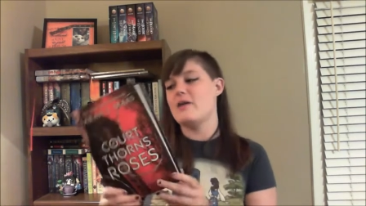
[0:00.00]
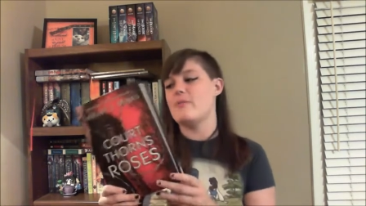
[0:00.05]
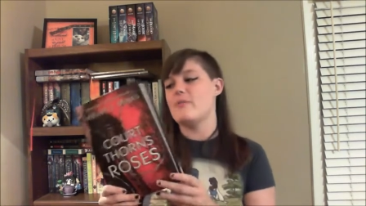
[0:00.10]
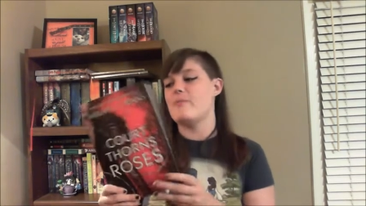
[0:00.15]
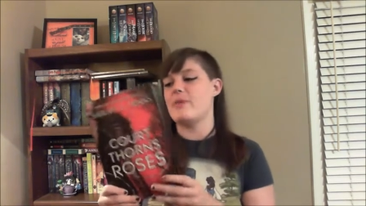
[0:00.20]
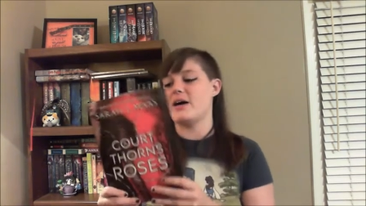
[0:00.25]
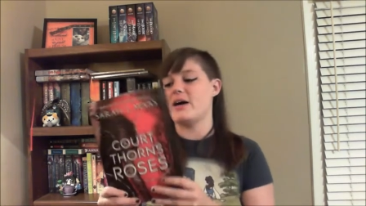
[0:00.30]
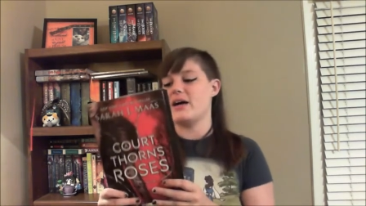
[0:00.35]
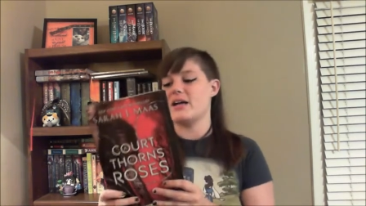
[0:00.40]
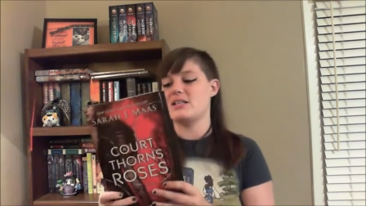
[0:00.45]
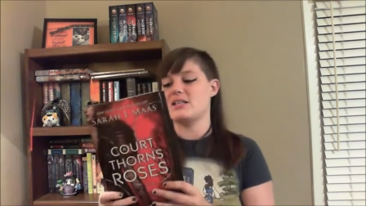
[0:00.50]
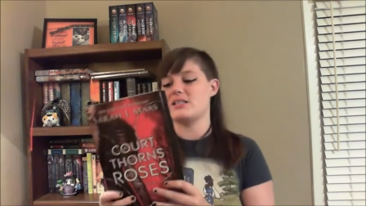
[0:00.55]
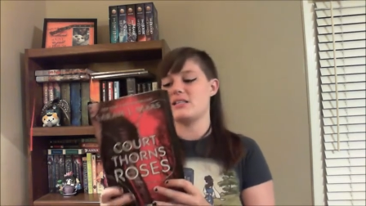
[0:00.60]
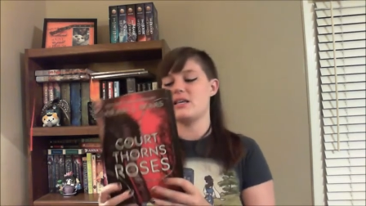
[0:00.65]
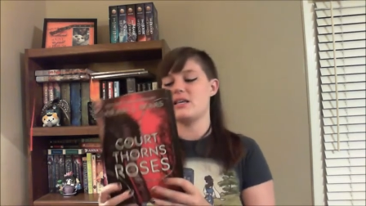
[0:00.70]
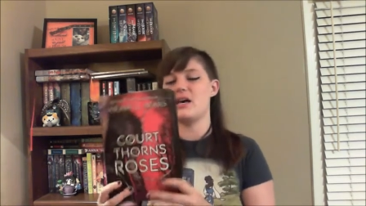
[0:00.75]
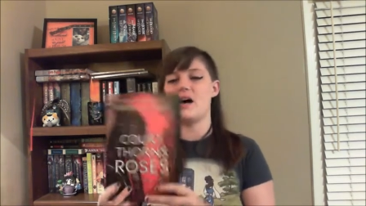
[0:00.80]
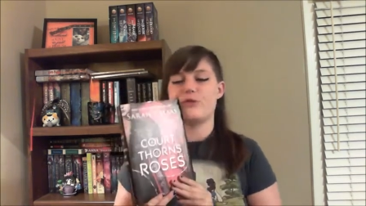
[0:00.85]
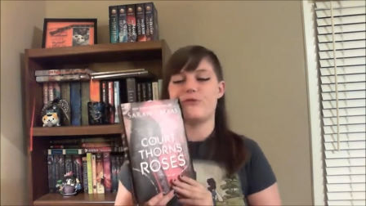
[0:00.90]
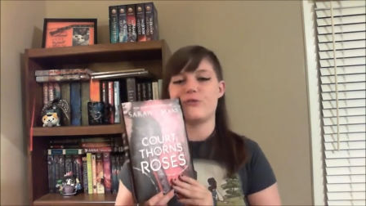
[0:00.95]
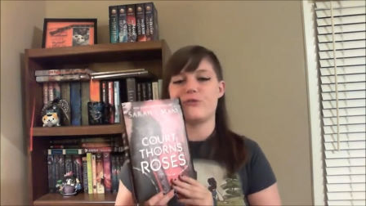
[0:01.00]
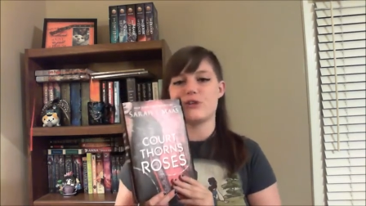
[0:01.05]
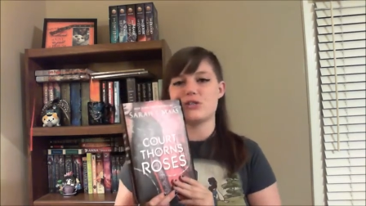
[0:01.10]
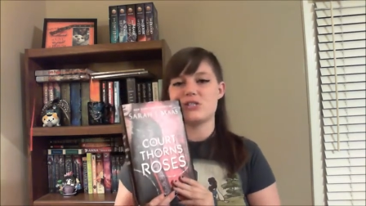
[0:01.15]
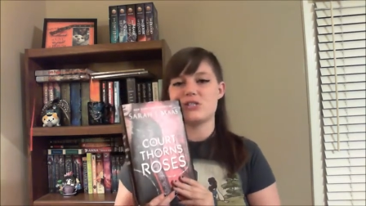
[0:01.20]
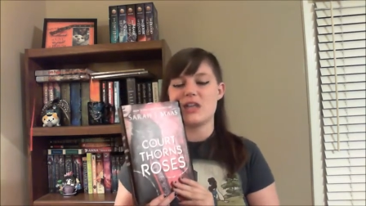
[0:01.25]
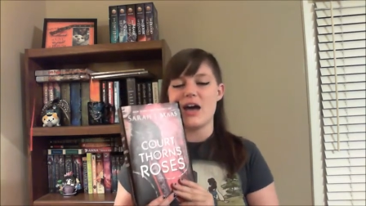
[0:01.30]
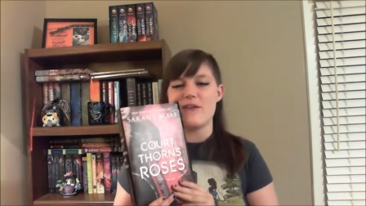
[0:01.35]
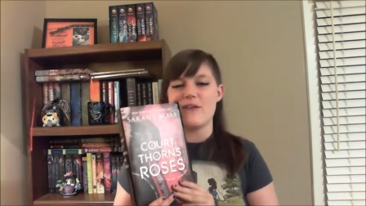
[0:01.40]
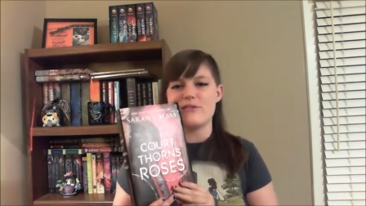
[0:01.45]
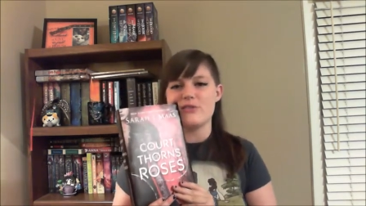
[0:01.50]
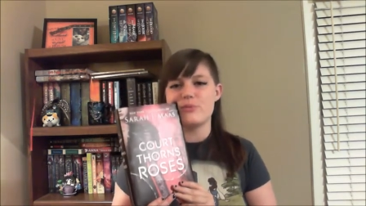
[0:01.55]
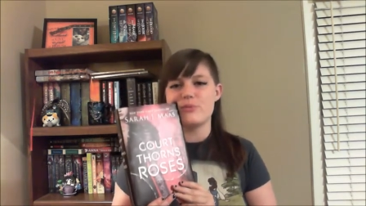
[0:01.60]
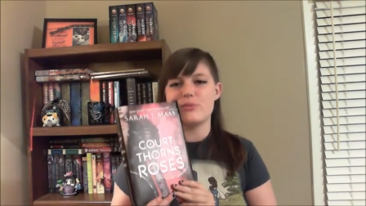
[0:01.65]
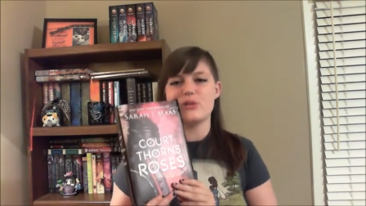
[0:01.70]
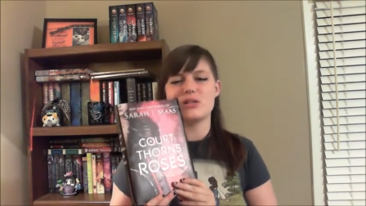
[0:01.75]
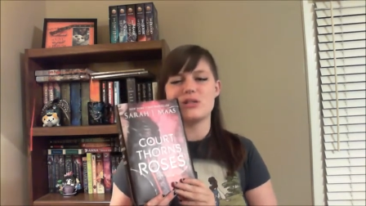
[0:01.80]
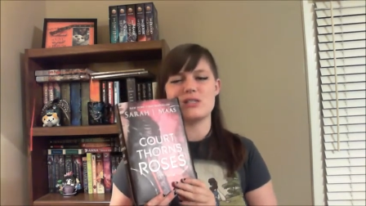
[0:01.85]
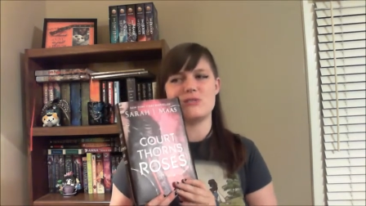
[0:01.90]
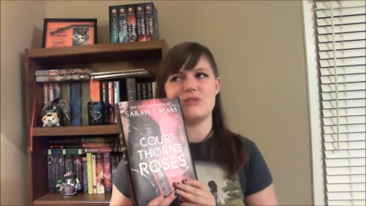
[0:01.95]
But uh, the first half of the
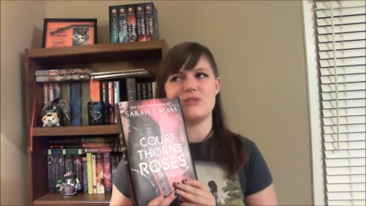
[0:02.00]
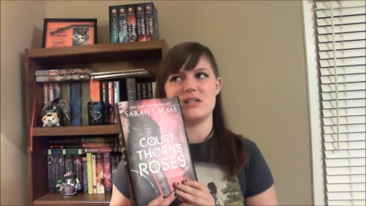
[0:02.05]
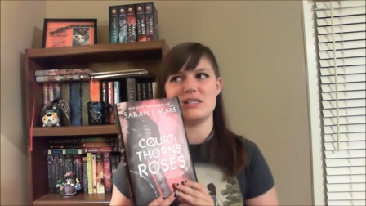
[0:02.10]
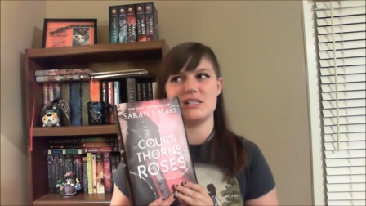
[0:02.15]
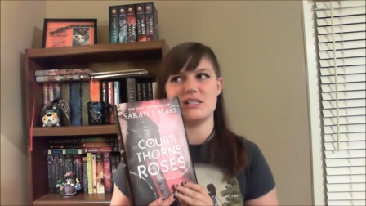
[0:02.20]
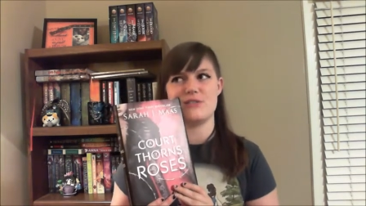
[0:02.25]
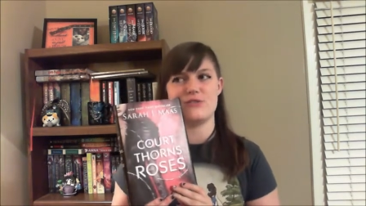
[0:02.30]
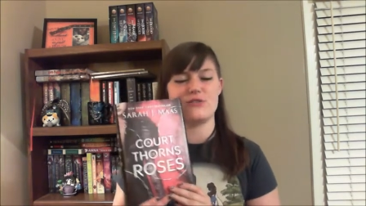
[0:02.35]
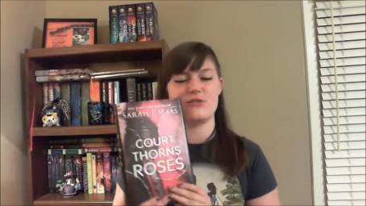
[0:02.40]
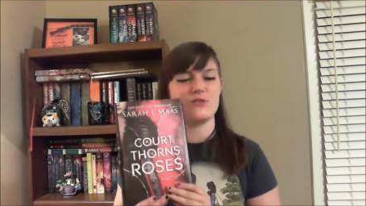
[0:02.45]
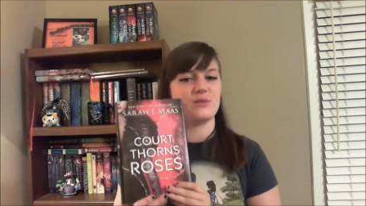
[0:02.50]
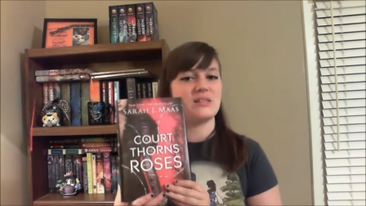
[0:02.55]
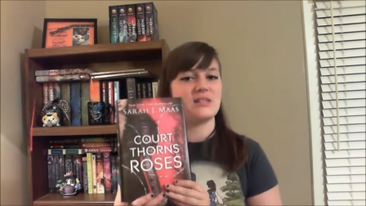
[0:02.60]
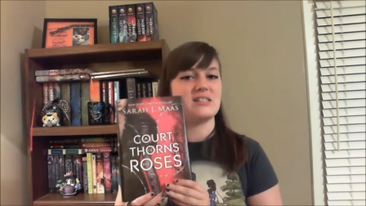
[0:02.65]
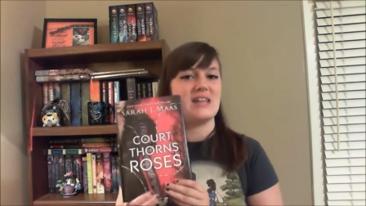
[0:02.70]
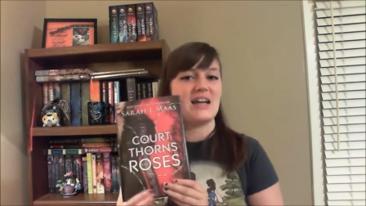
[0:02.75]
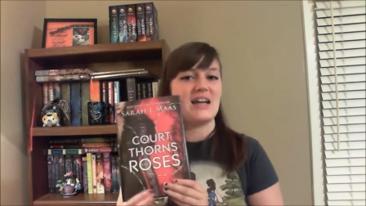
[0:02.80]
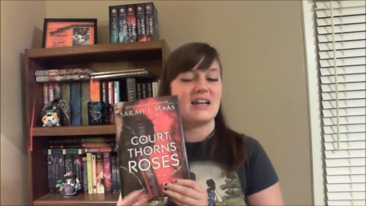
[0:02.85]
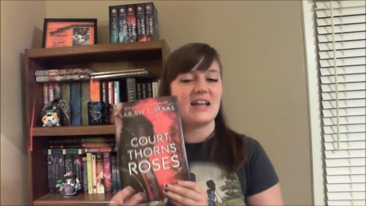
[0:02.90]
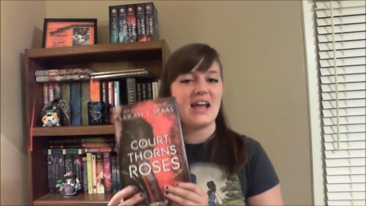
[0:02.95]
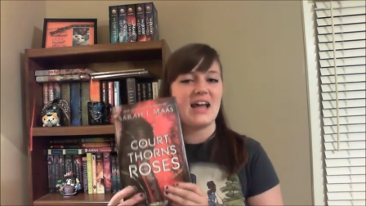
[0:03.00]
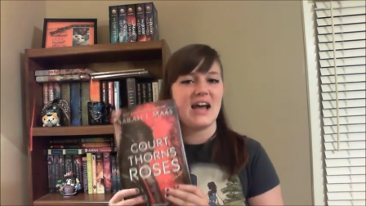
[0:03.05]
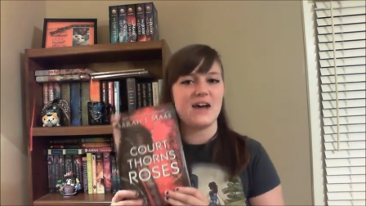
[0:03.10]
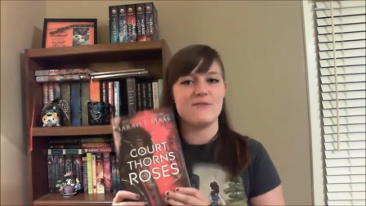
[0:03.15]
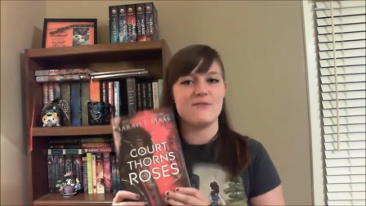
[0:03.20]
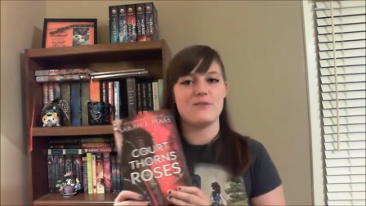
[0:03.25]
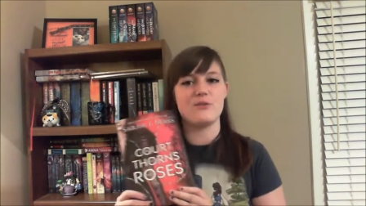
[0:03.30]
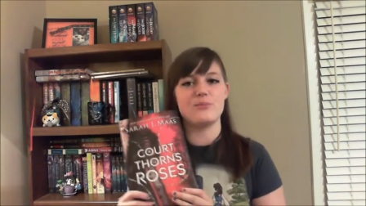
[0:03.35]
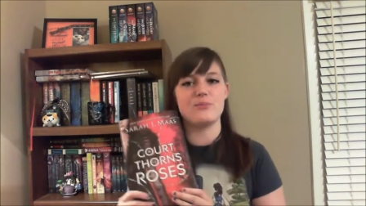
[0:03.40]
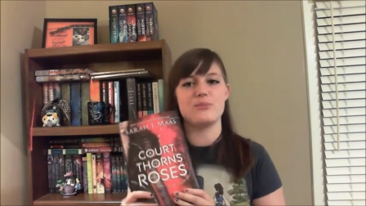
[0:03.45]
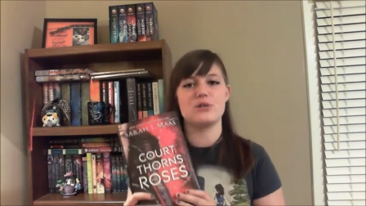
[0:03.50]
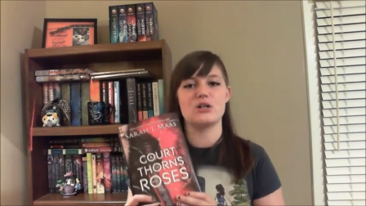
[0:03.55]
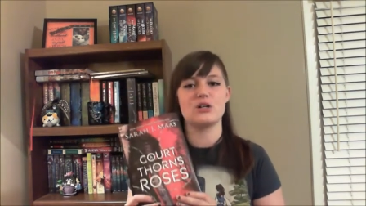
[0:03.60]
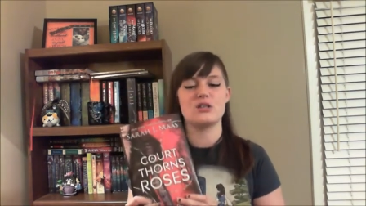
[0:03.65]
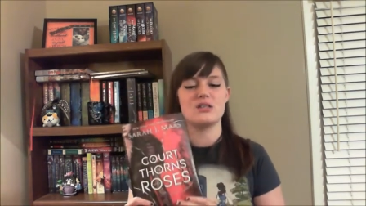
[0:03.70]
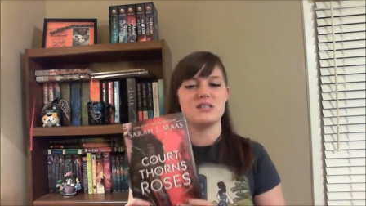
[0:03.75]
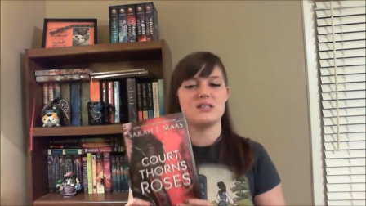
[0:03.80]
book is very different from the second half of the book.